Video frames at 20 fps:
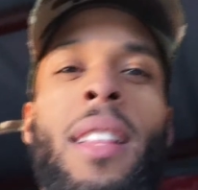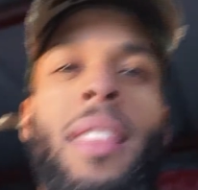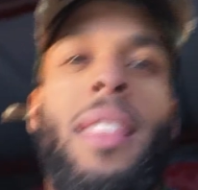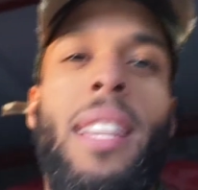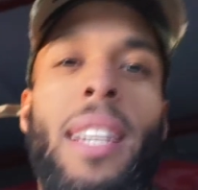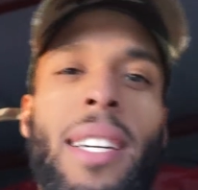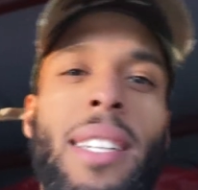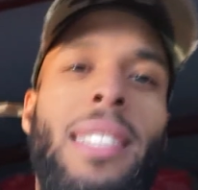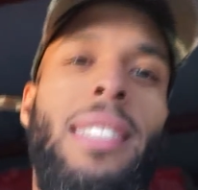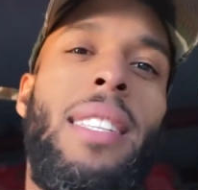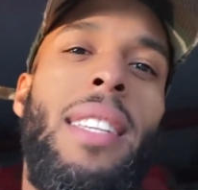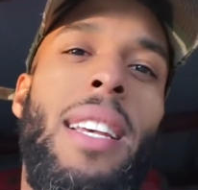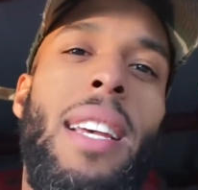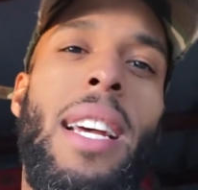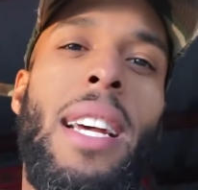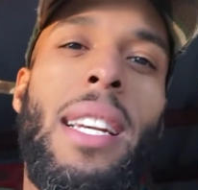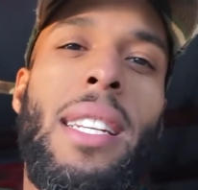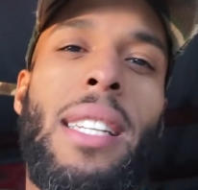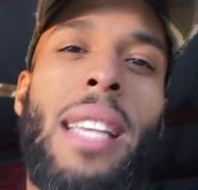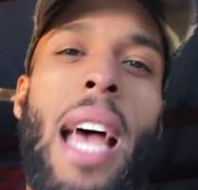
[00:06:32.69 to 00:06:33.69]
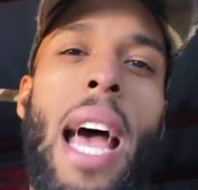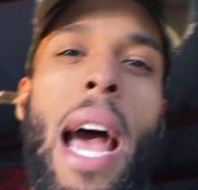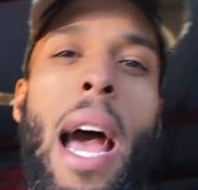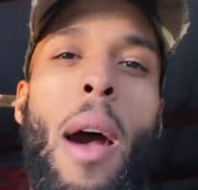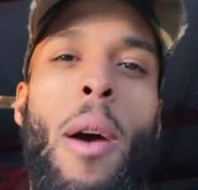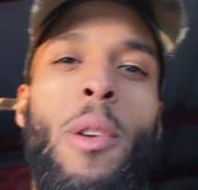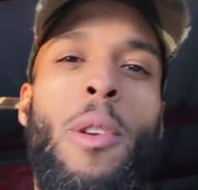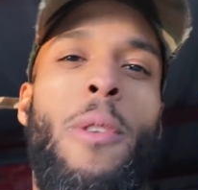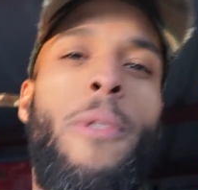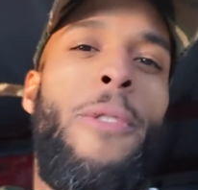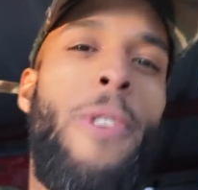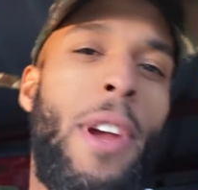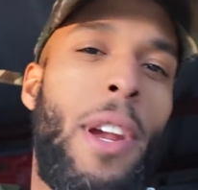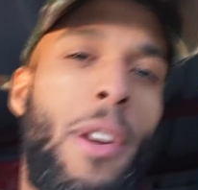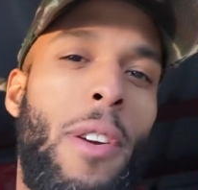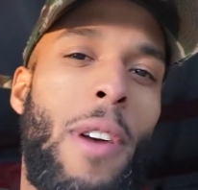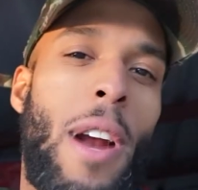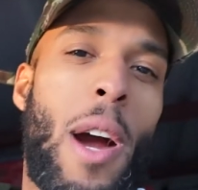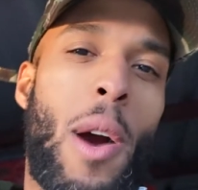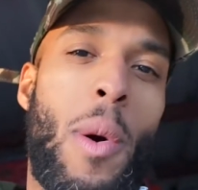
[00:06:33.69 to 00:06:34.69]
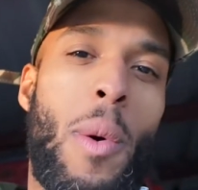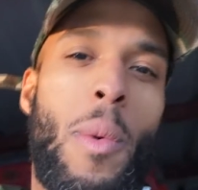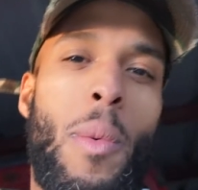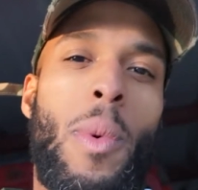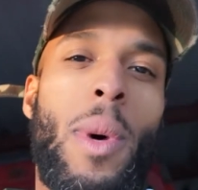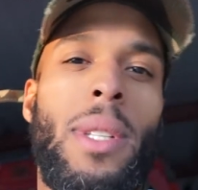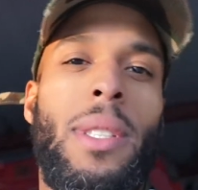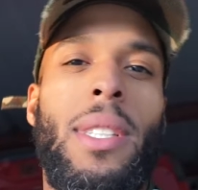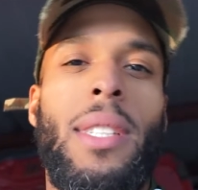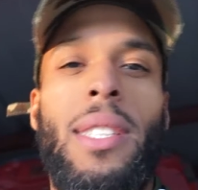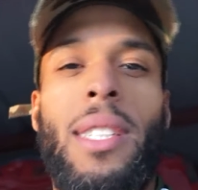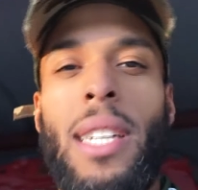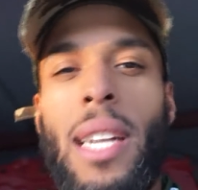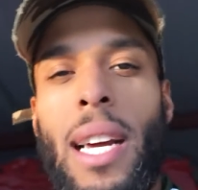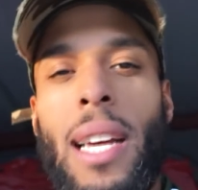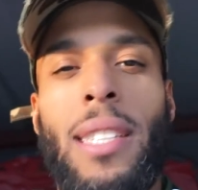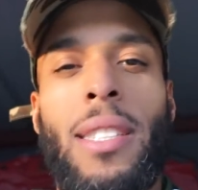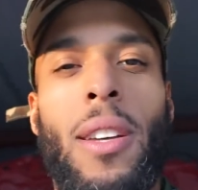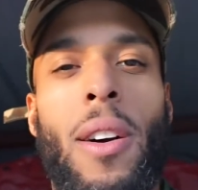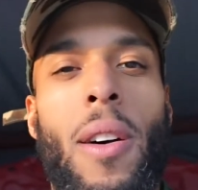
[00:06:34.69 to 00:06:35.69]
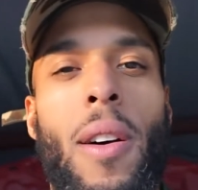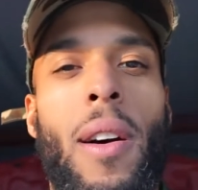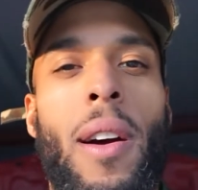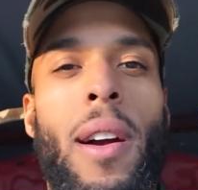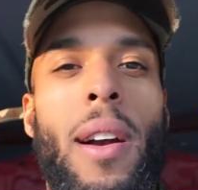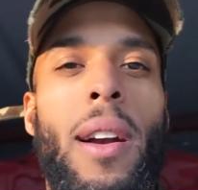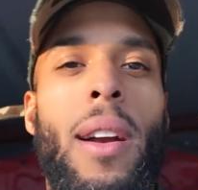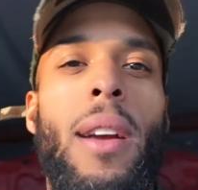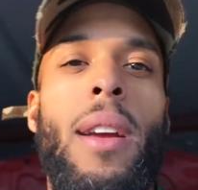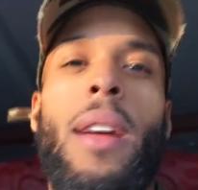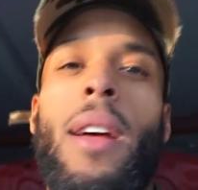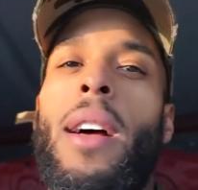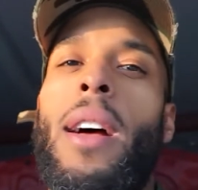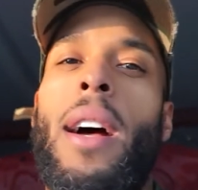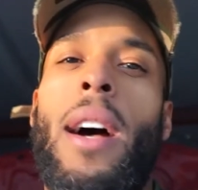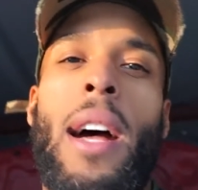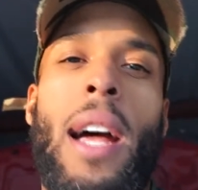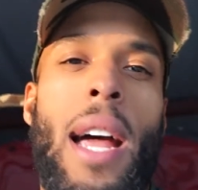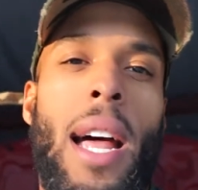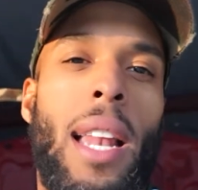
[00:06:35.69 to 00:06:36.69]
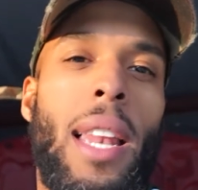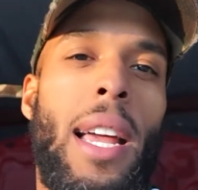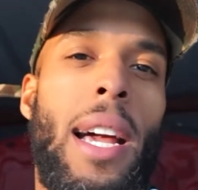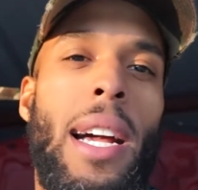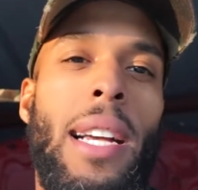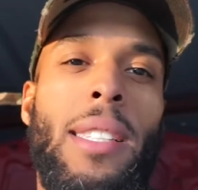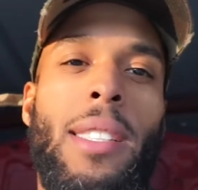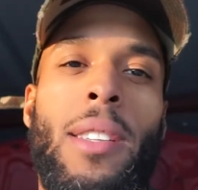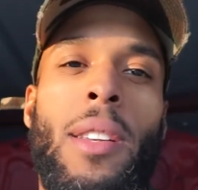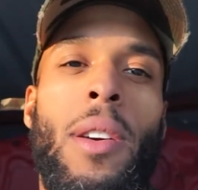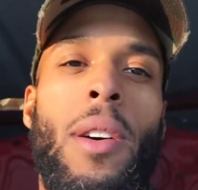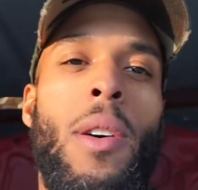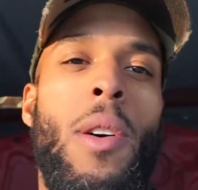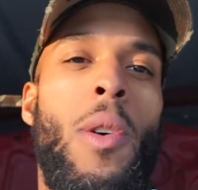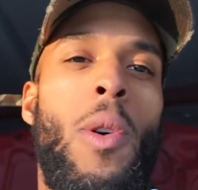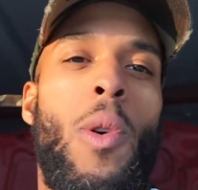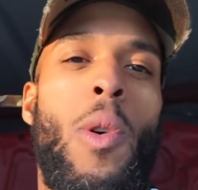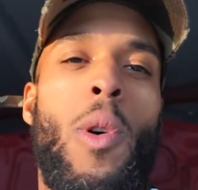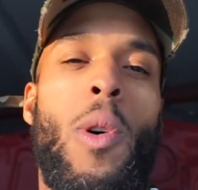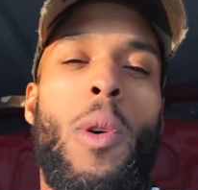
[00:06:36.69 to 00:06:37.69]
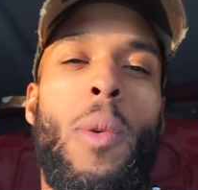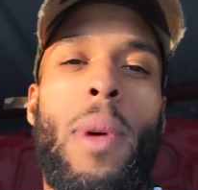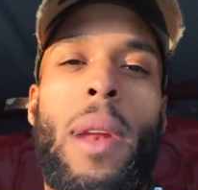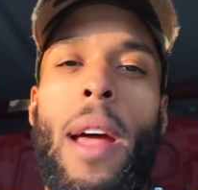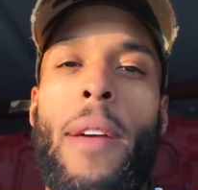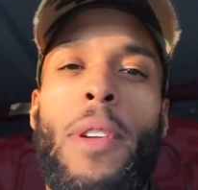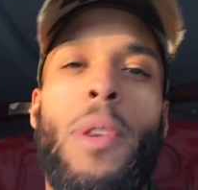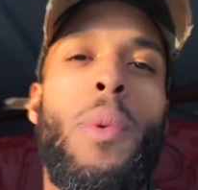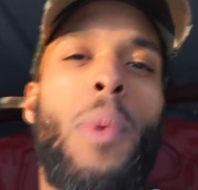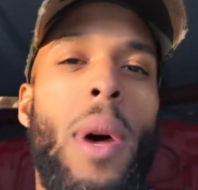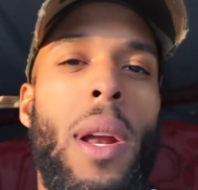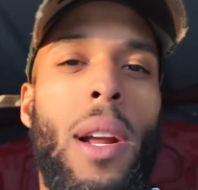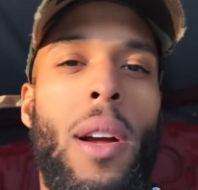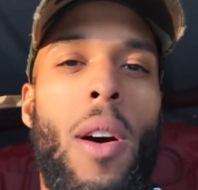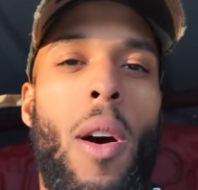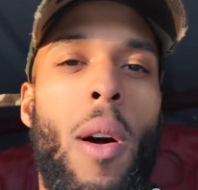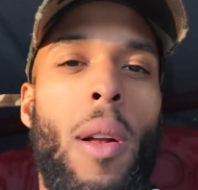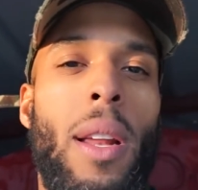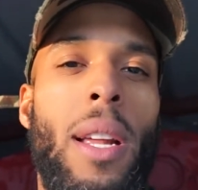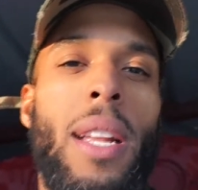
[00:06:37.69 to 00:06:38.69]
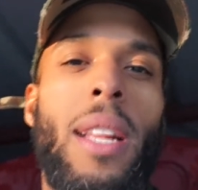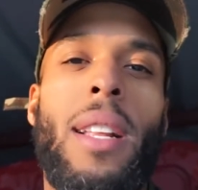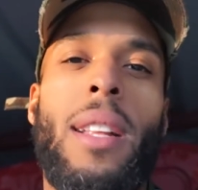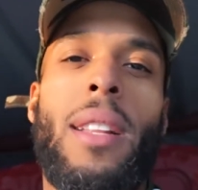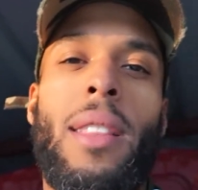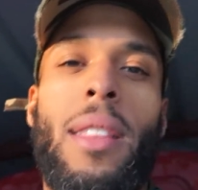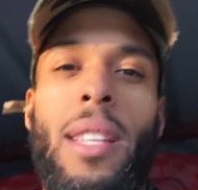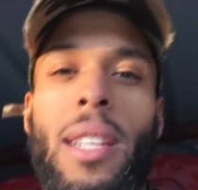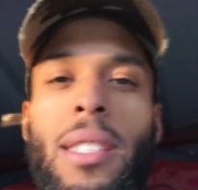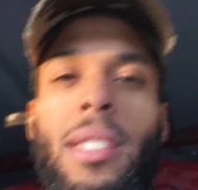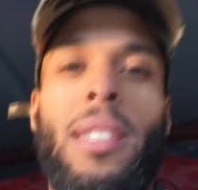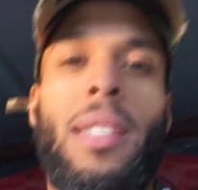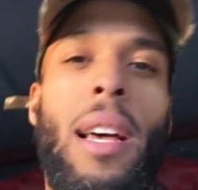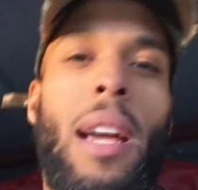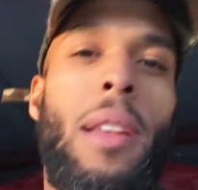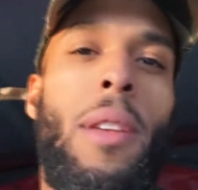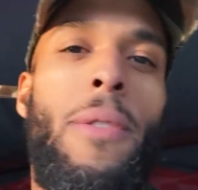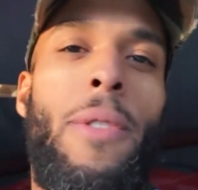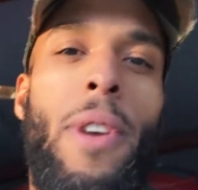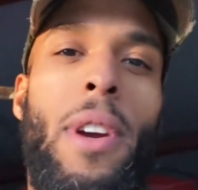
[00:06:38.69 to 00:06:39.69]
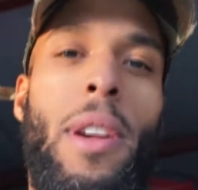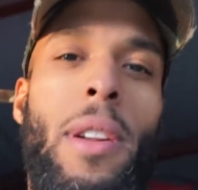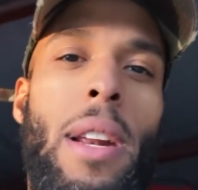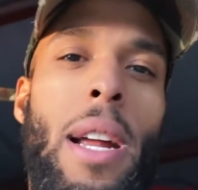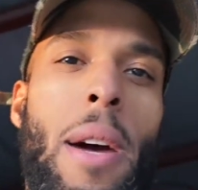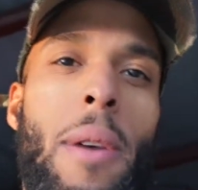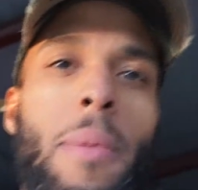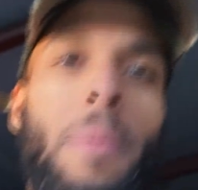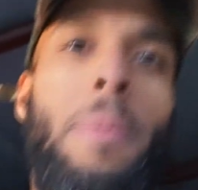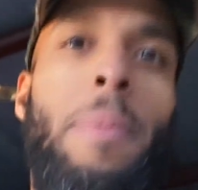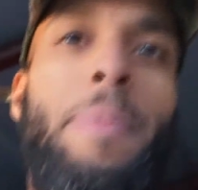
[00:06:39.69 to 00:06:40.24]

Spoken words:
this is how you figure out what's a GSR, a LS, or whatever you want to call it. This is how you figure it out.